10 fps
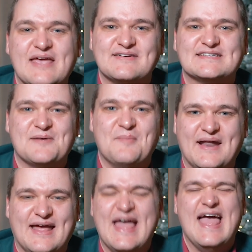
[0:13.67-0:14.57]
giving
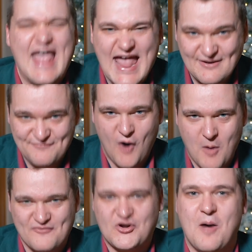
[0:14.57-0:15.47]
somebody in
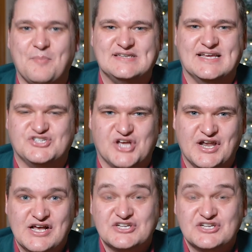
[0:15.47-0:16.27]
form of a competition.